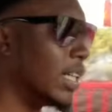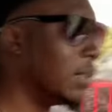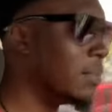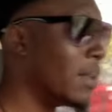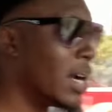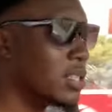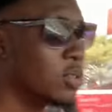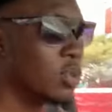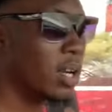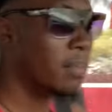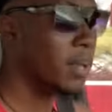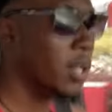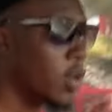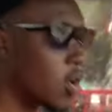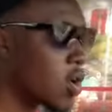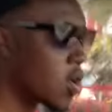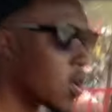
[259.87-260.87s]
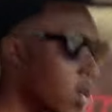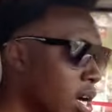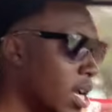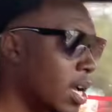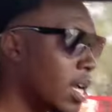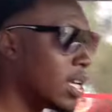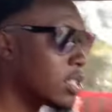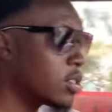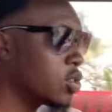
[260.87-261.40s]
but it's gonna be hard.
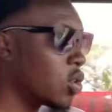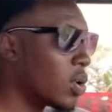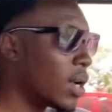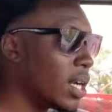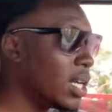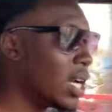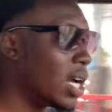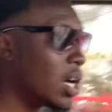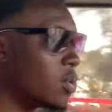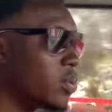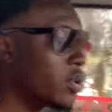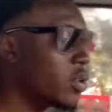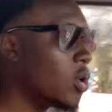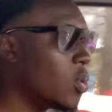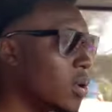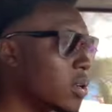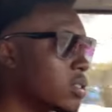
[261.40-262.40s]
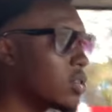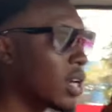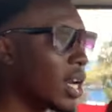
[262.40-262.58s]
So right now, we're going to the